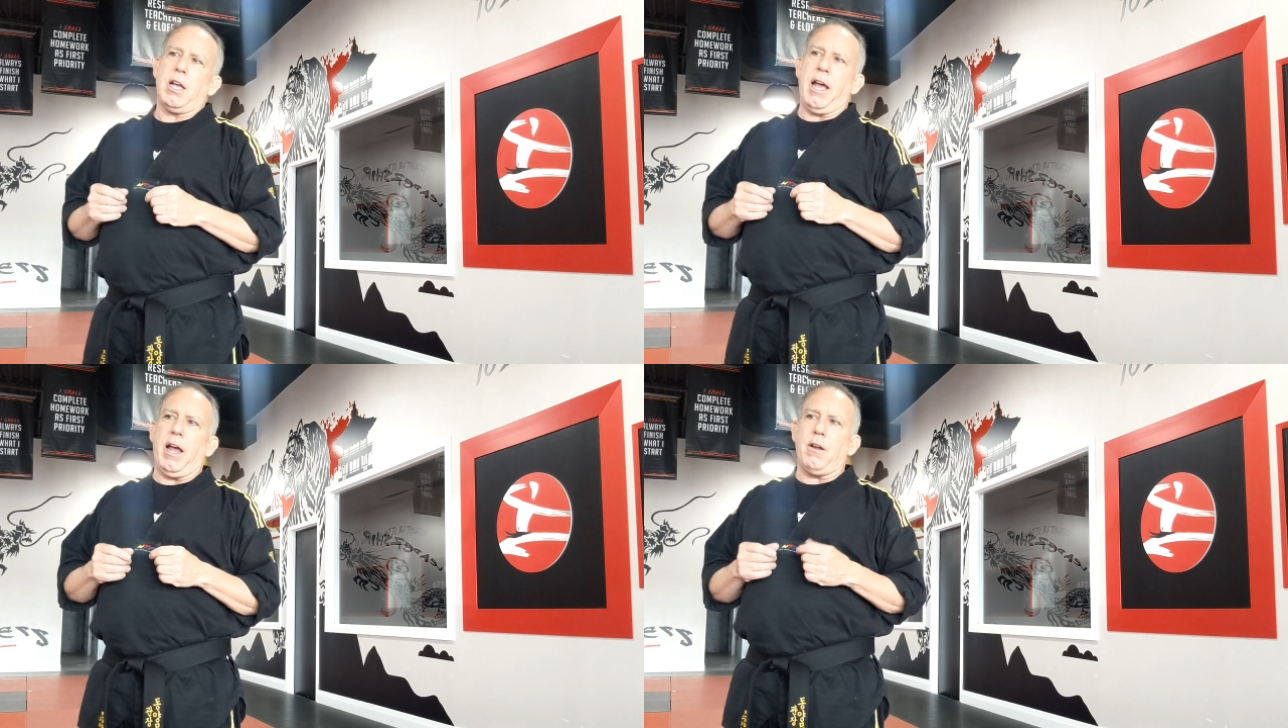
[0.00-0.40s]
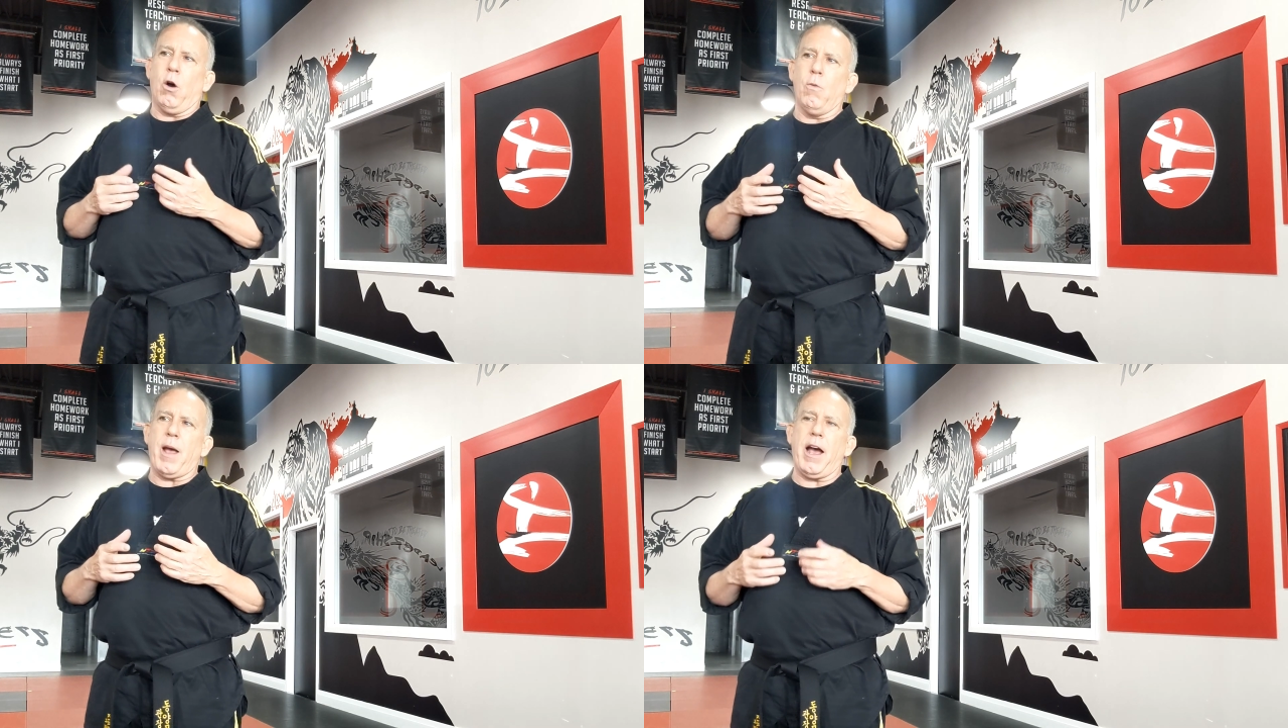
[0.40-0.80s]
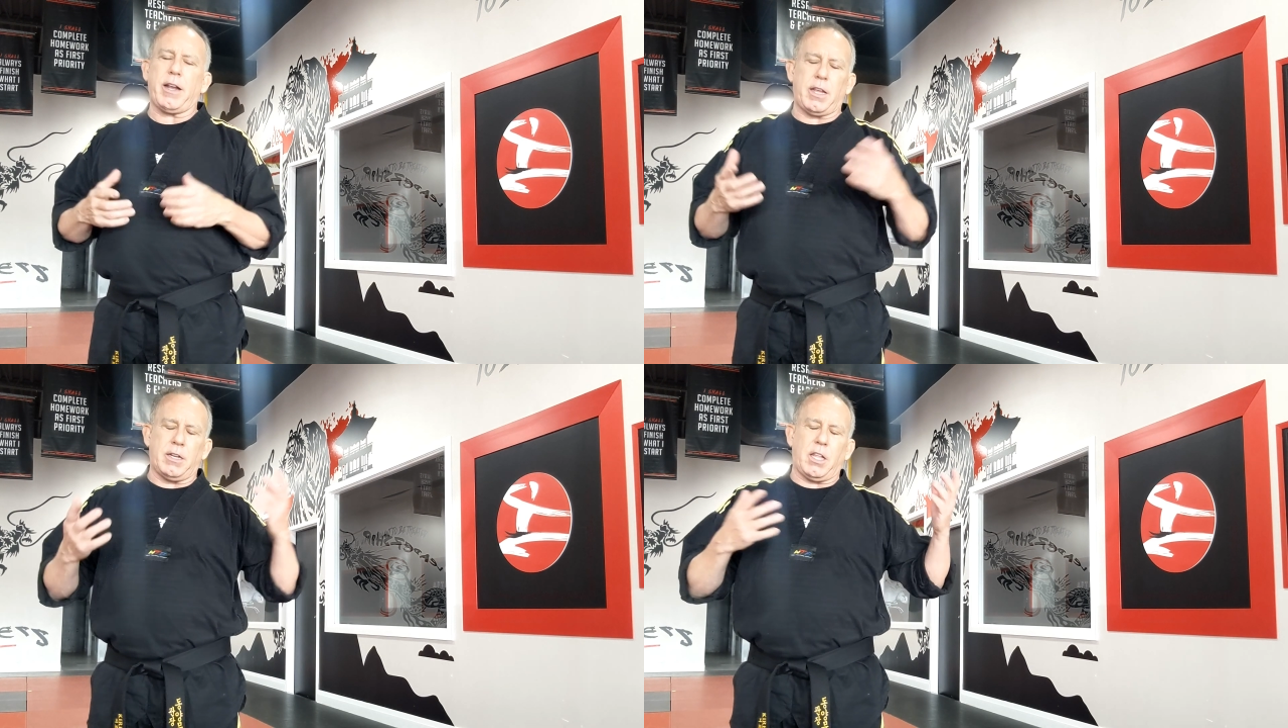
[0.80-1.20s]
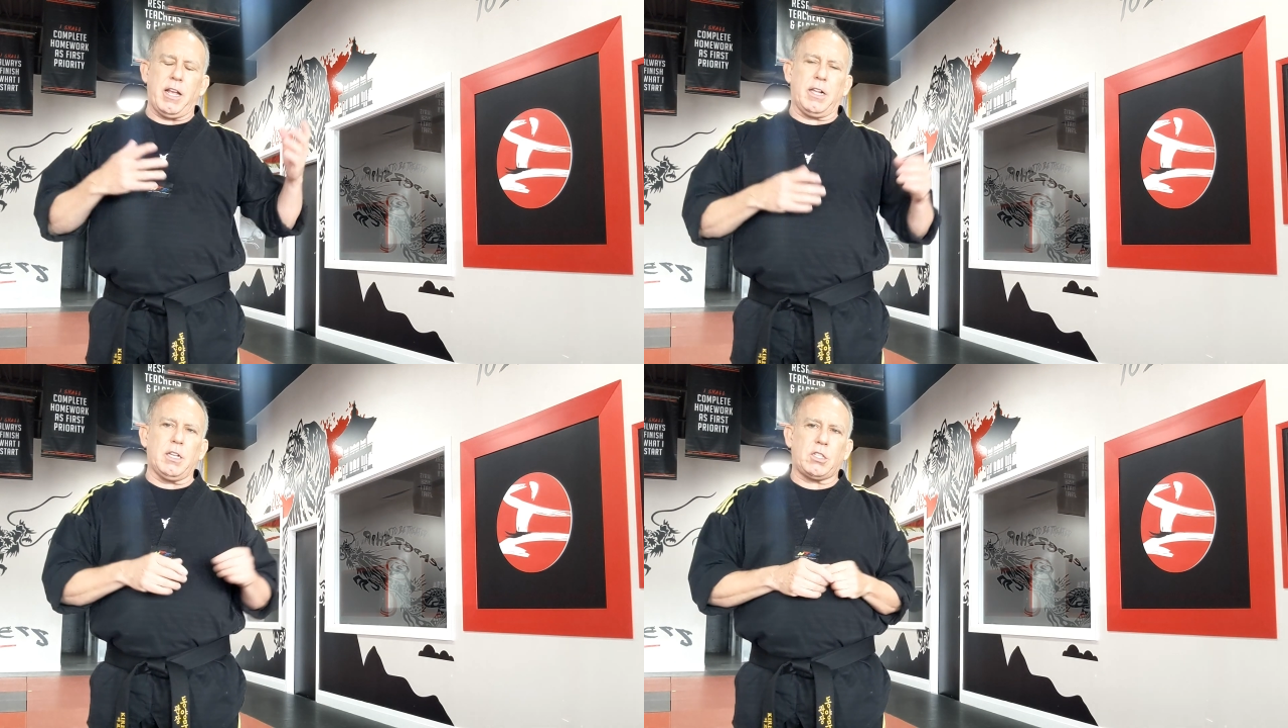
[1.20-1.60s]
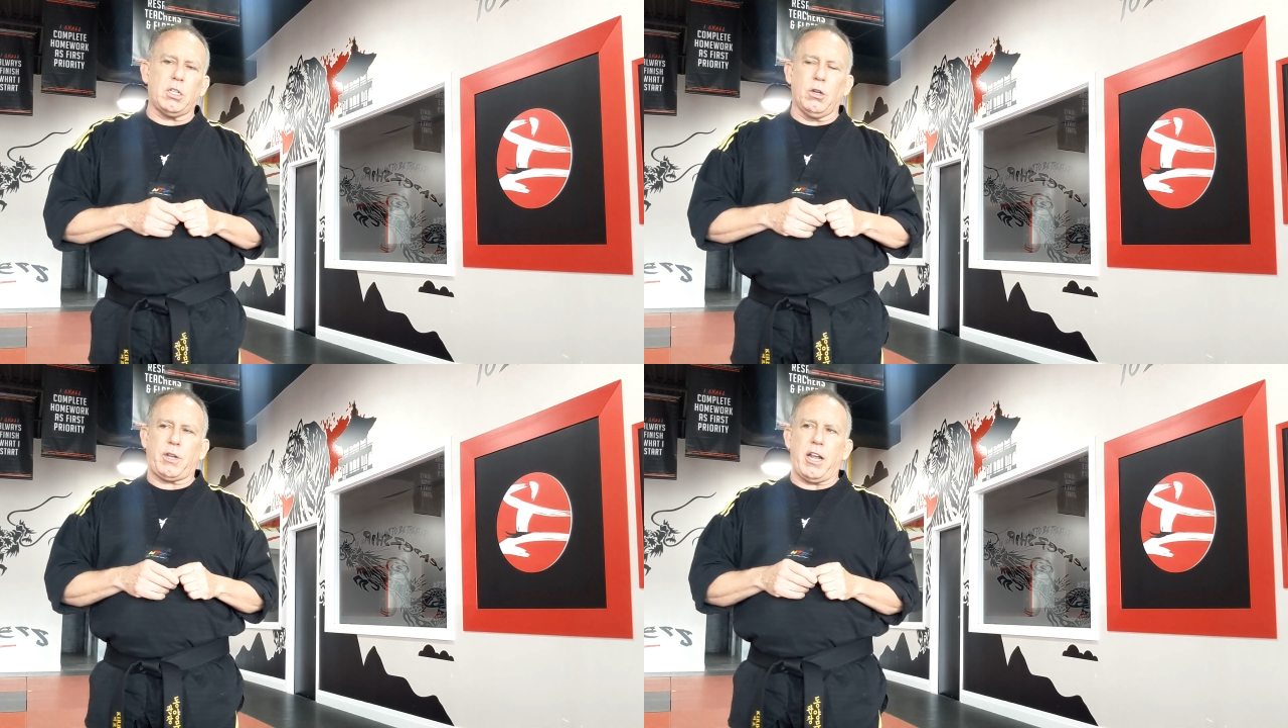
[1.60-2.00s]
at OMAC at the
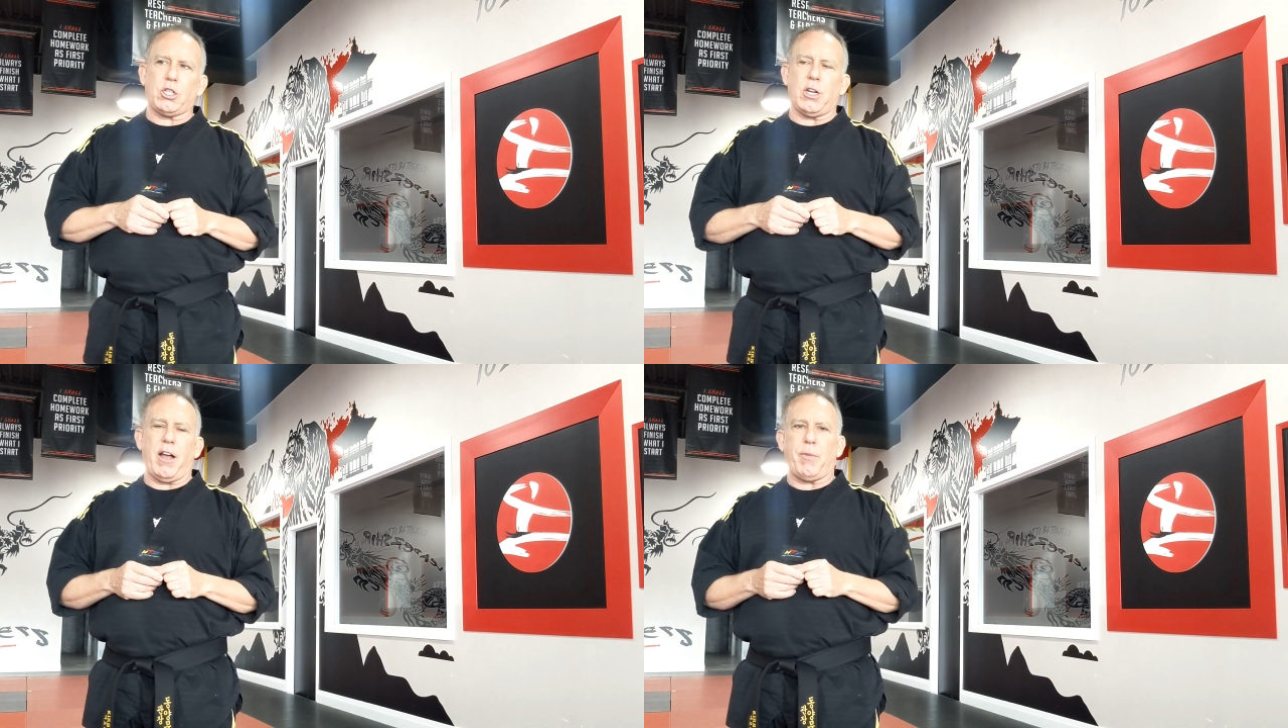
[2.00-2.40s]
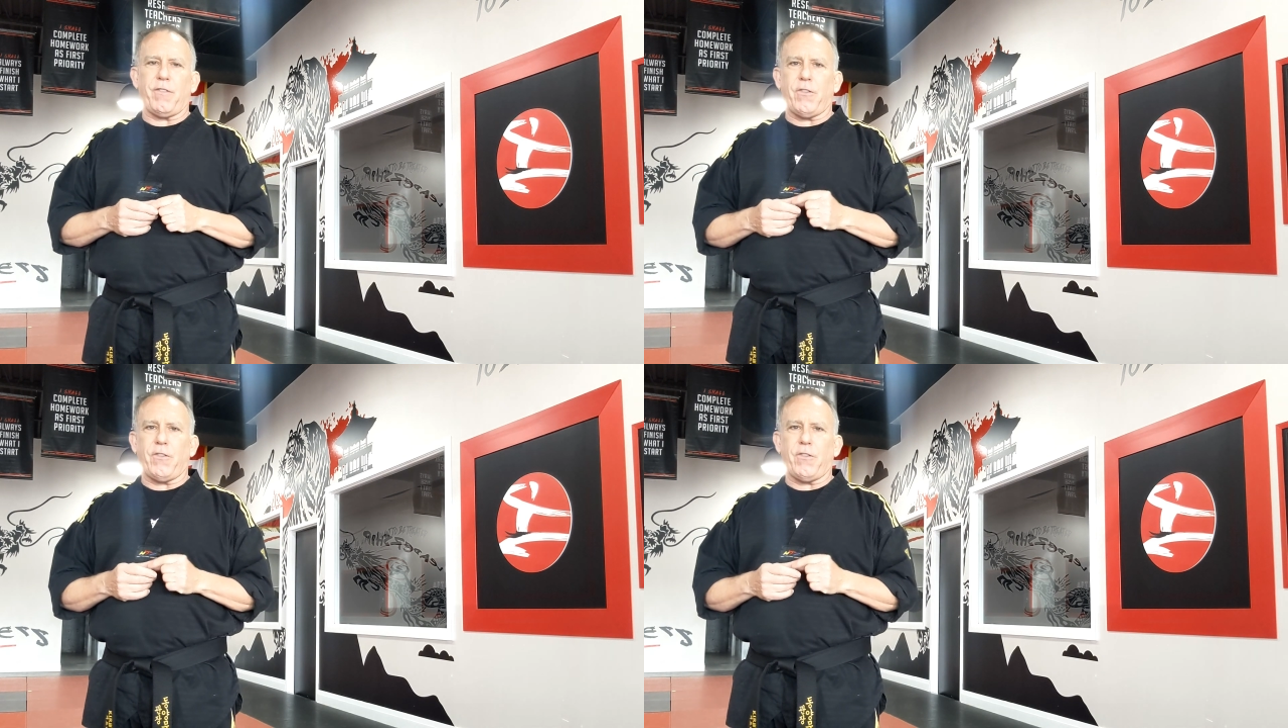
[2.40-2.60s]
Eglinton location have been